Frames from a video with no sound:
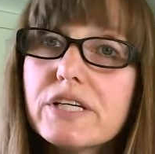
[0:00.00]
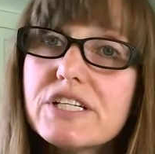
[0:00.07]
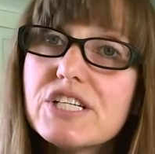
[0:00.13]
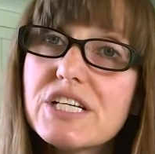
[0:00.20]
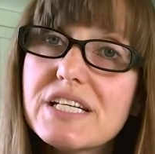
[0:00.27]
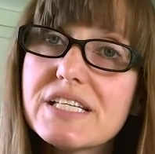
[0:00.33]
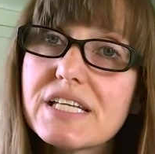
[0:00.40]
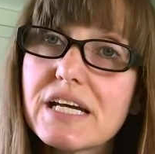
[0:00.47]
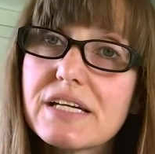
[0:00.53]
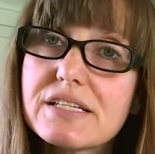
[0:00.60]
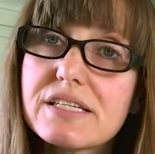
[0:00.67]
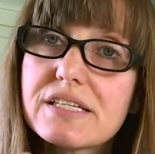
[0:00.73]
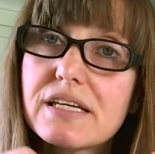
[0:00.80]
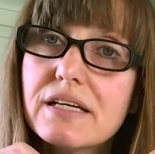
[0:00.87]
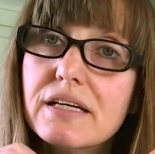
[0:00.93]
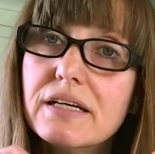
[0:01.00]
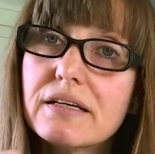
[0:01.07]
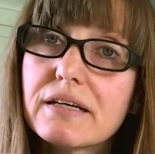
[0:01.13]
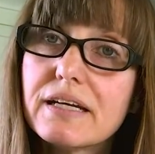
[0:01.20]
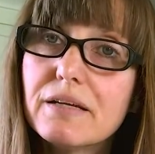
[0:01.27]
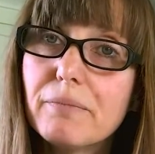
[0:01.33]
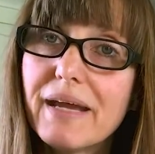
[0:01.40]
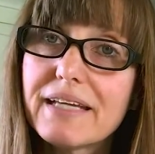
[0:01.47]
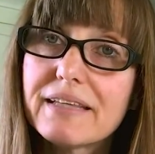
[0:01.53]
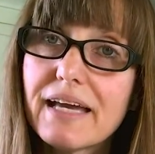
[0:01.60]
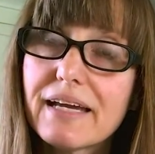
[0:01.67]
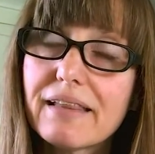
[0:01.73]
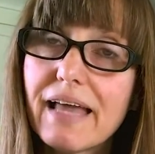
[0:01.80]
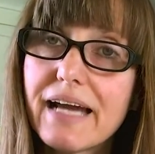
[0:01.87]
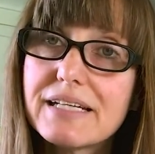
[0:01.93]
Only Jesus can make
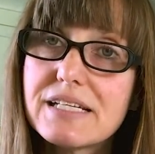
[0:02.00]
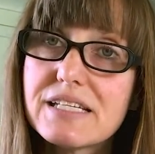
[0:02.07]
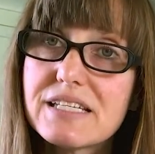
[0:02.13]
that lie